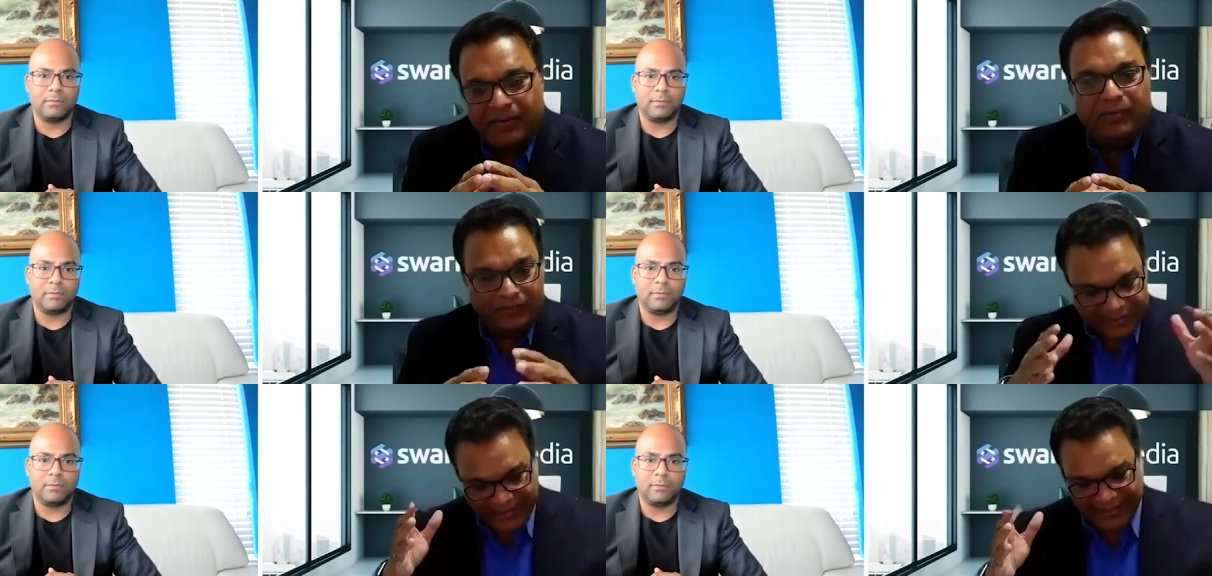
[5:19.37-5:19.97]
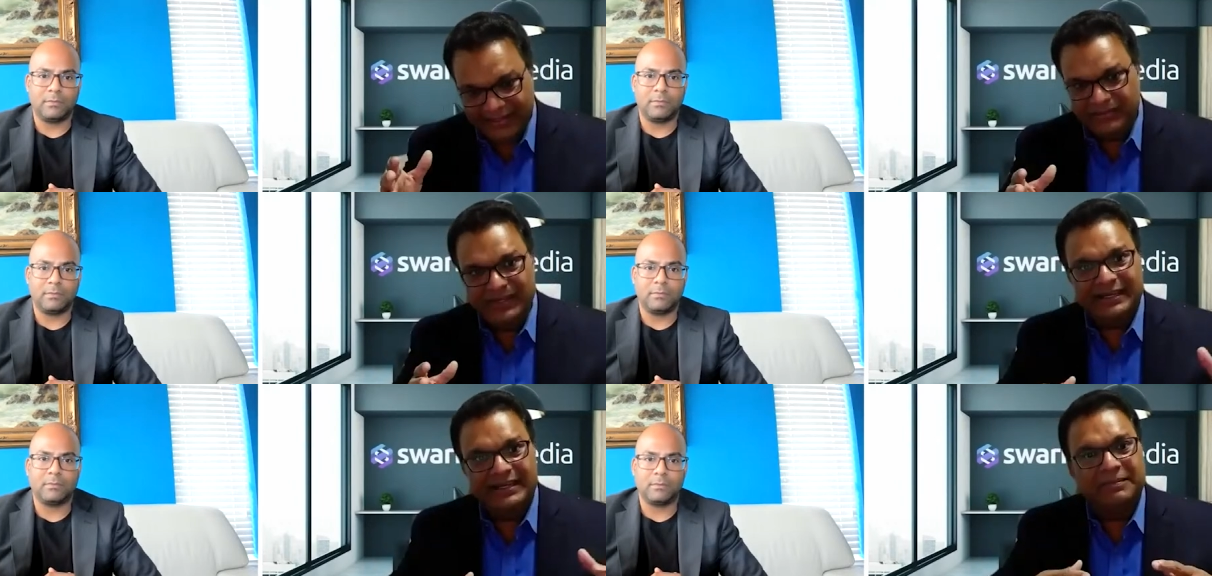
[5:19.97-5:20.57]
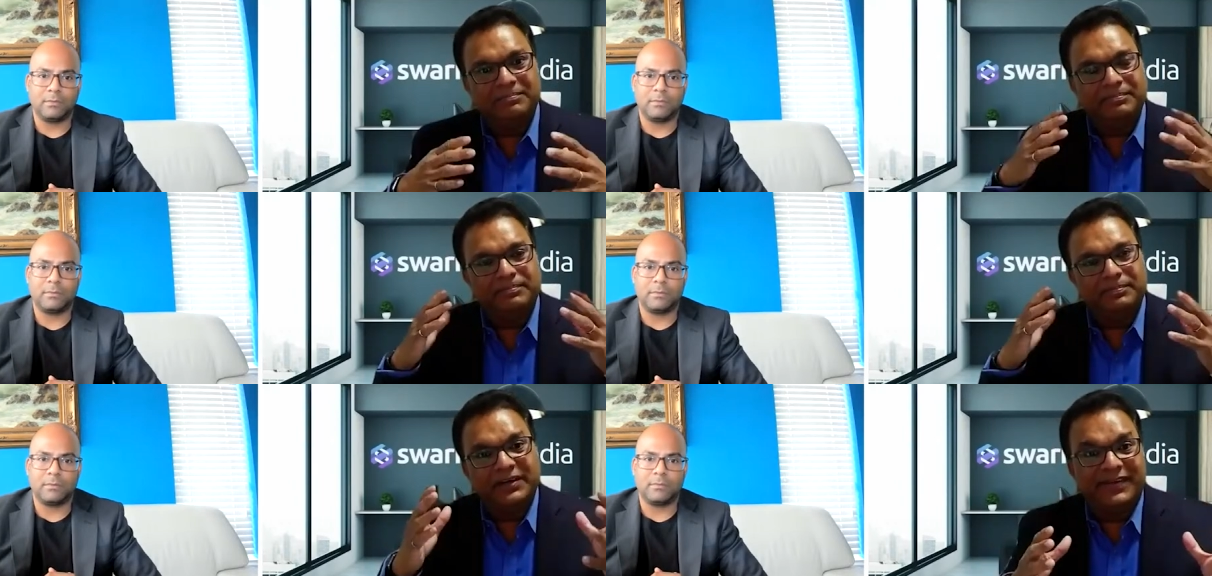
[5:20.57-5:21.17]
Speaker 1: over the years we kind of
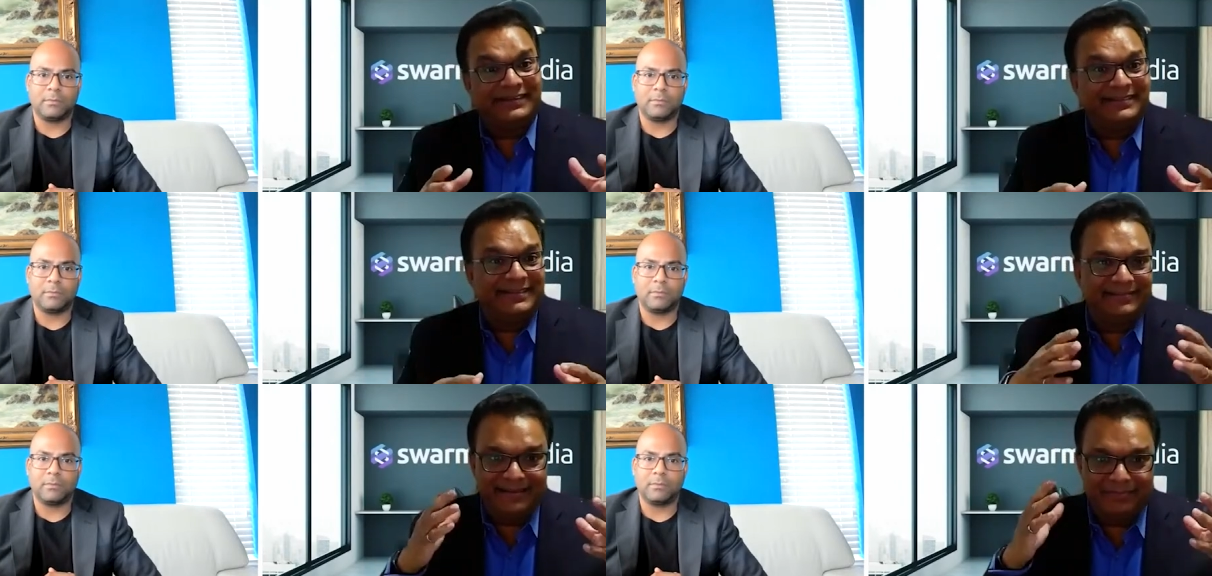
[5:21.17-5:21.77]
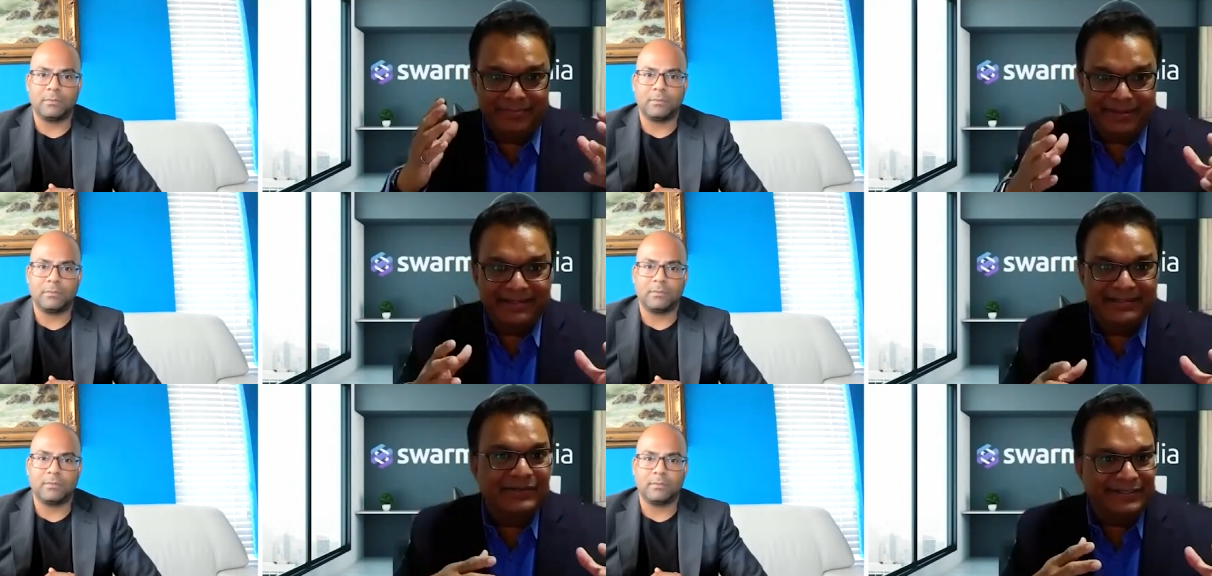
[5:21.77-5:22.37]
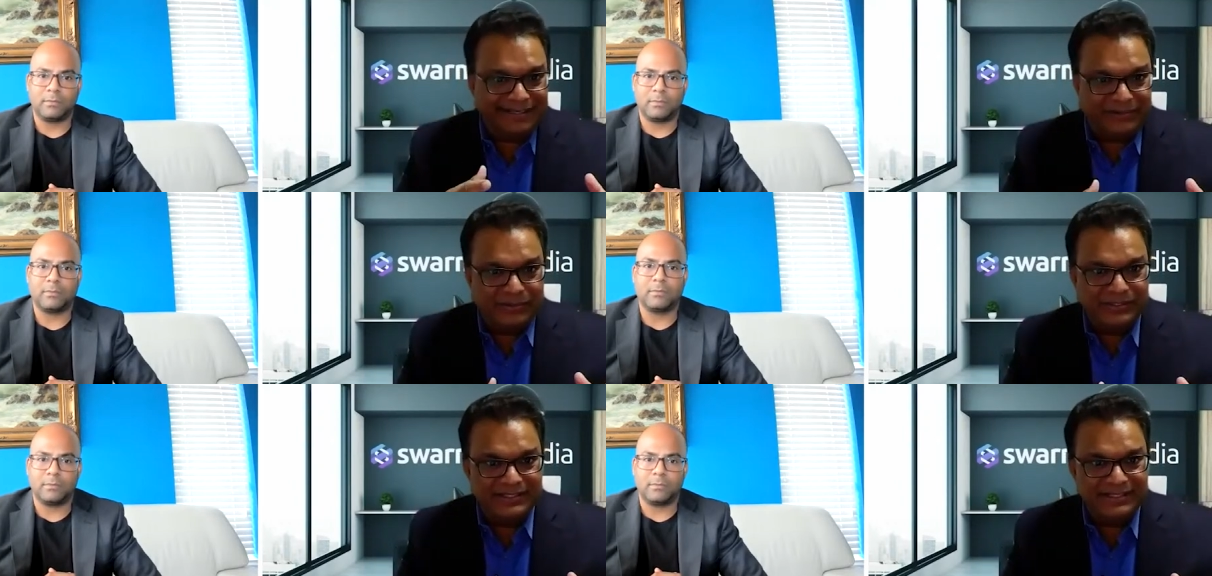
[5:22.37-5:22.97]
perfected and built our
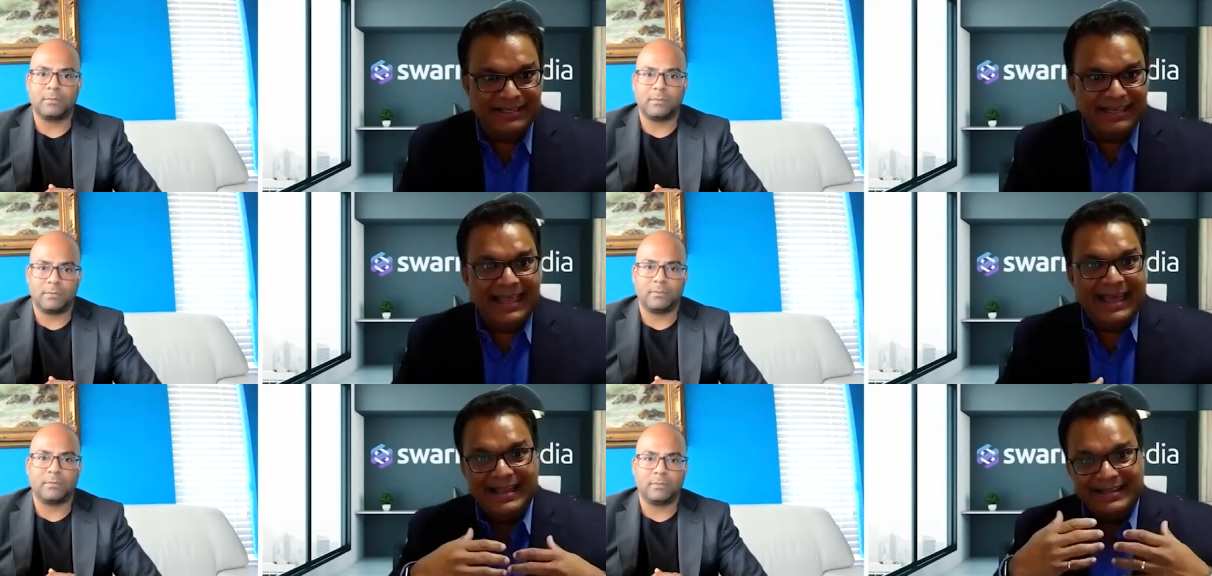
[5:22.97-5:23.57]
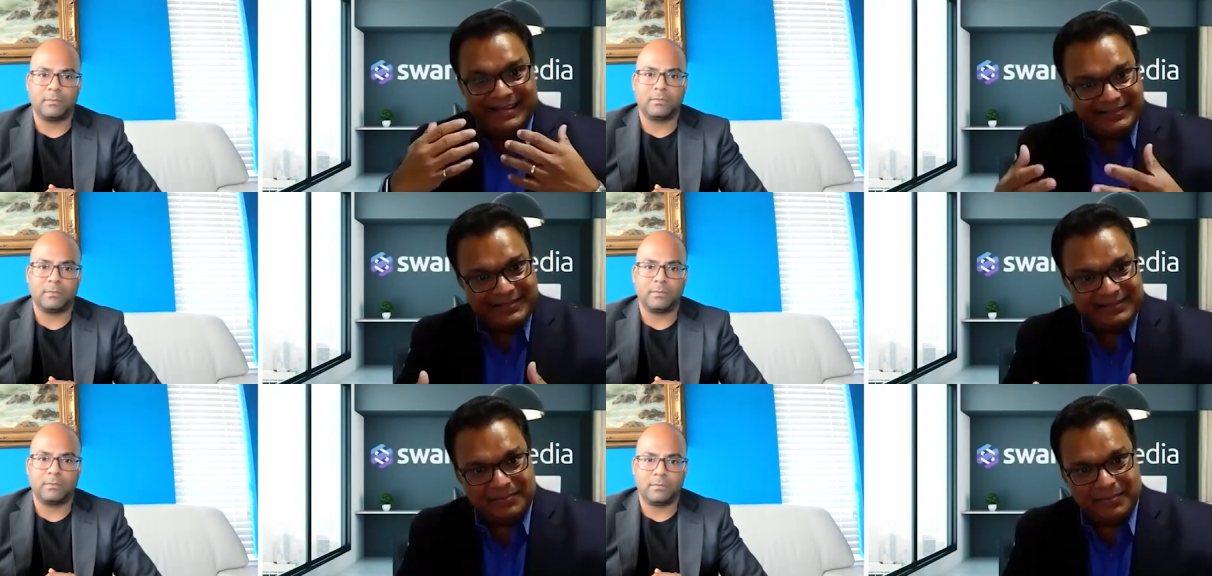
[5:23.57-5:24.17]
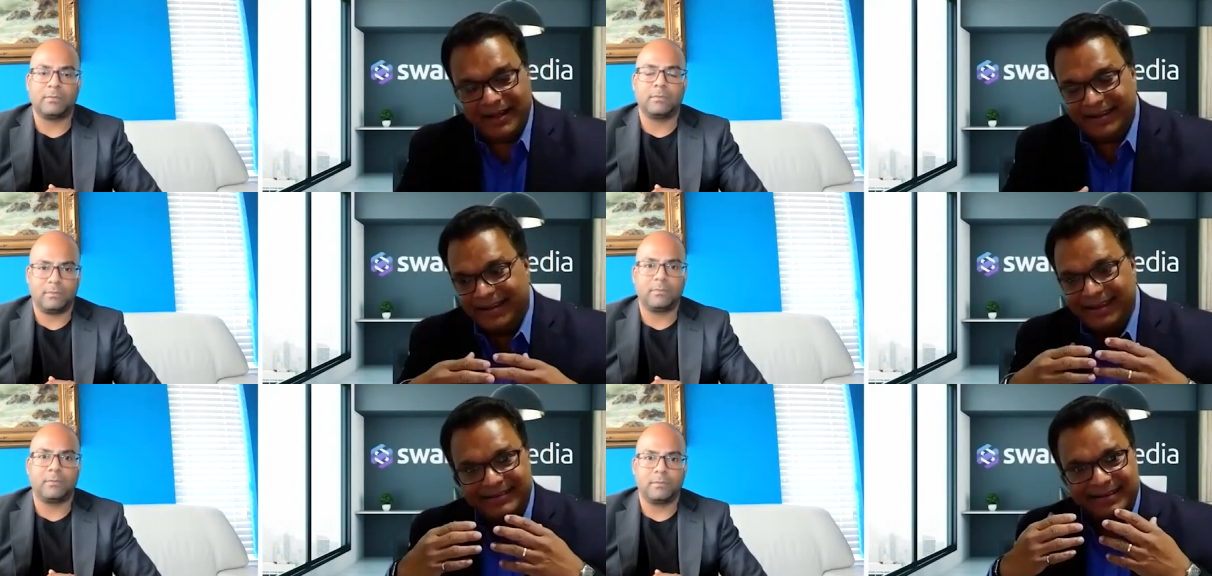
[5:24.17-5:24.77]
technology and tested the
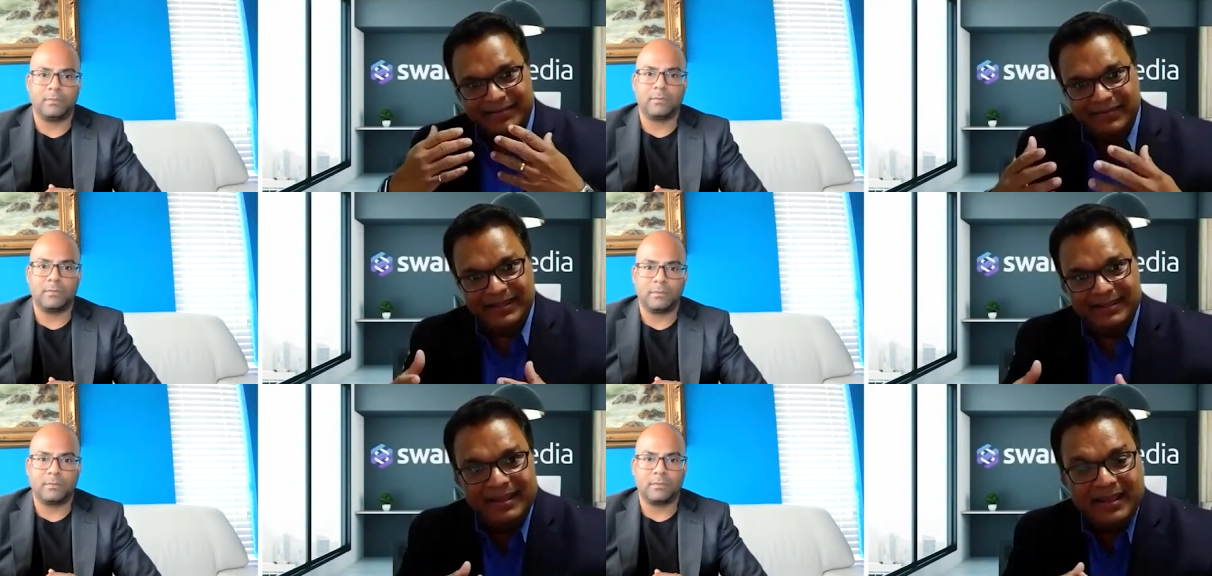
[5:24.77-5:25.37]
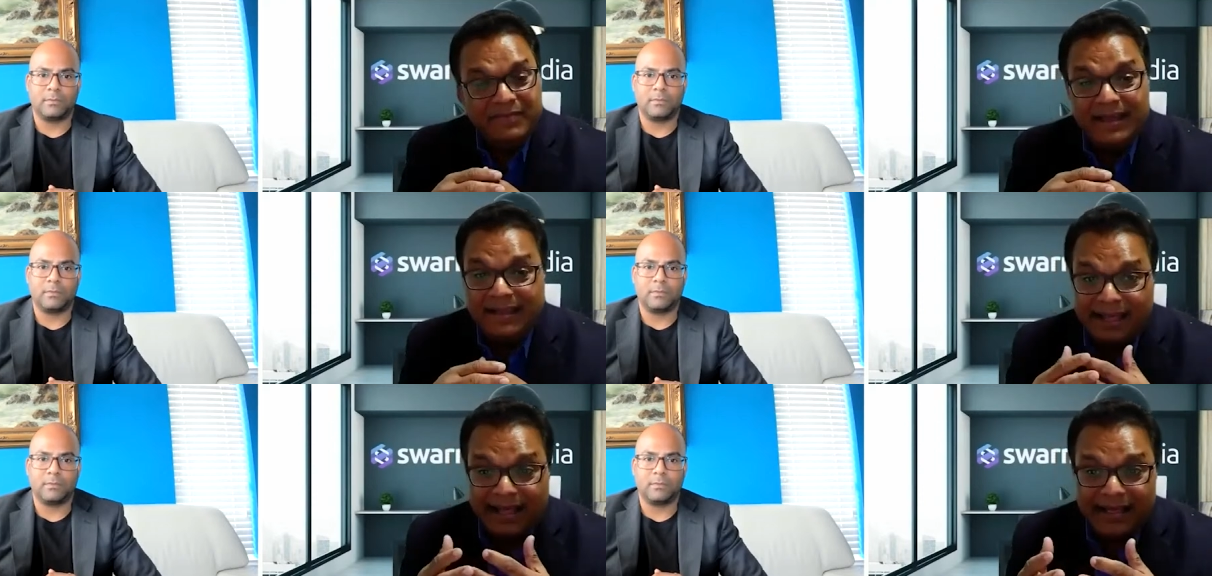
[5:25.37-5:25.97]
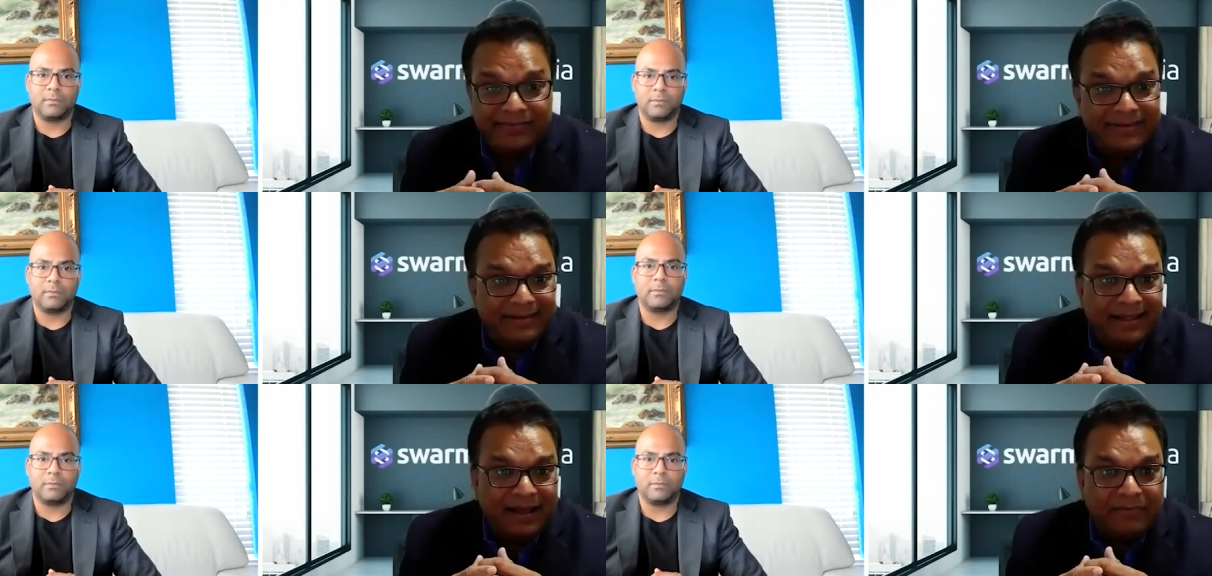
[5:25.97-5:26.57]
market and we we are live
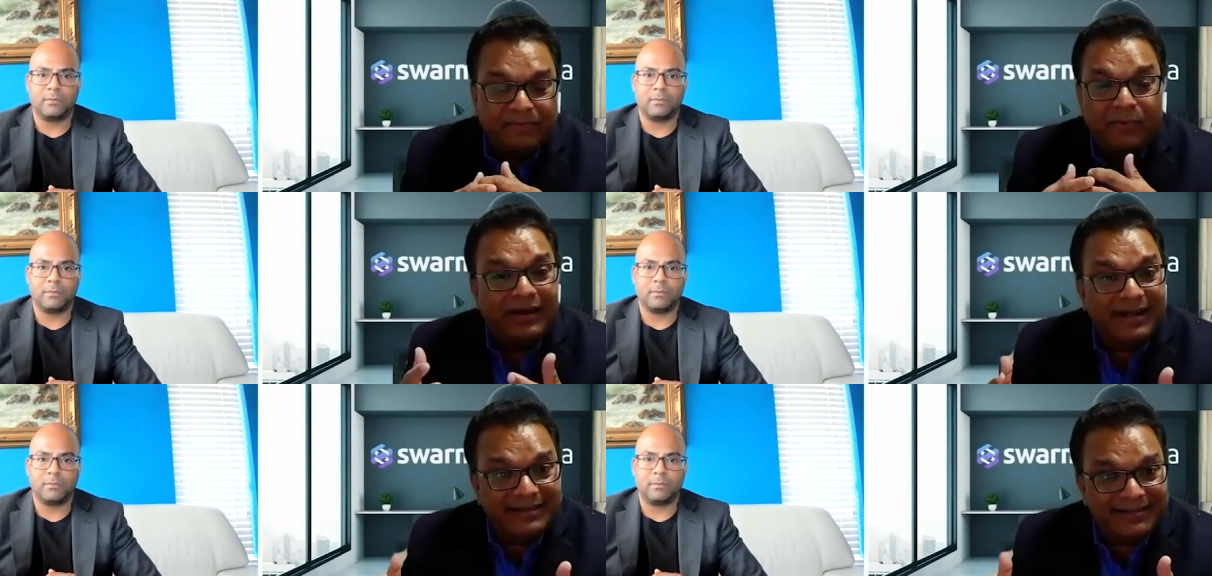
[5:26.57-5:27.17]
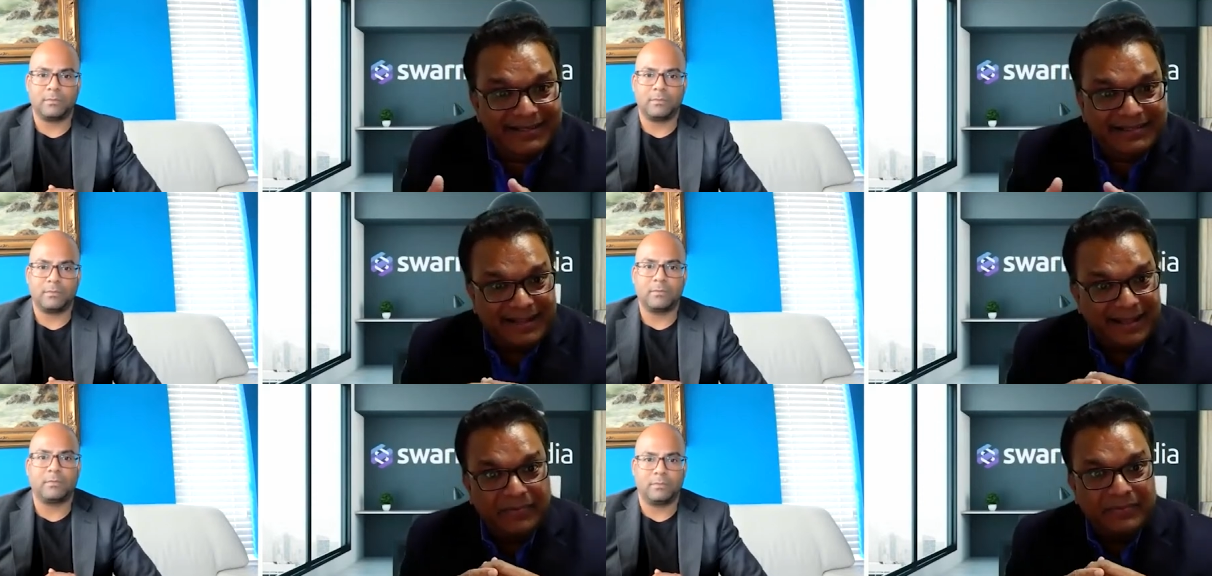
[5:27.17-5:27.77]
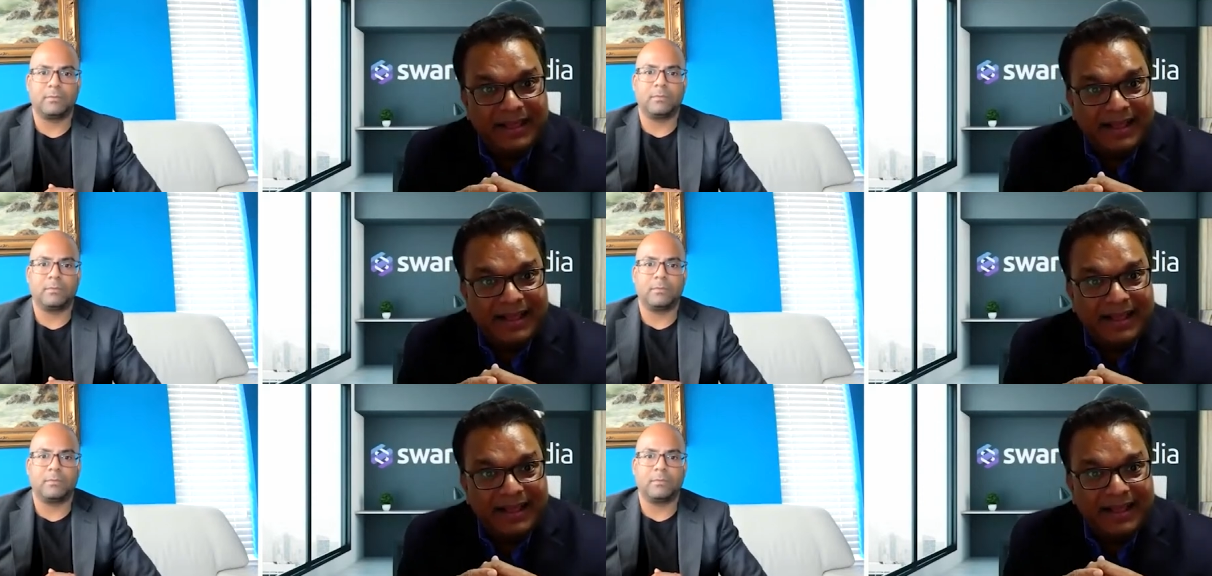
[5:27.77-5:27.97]
in uh, four countries now.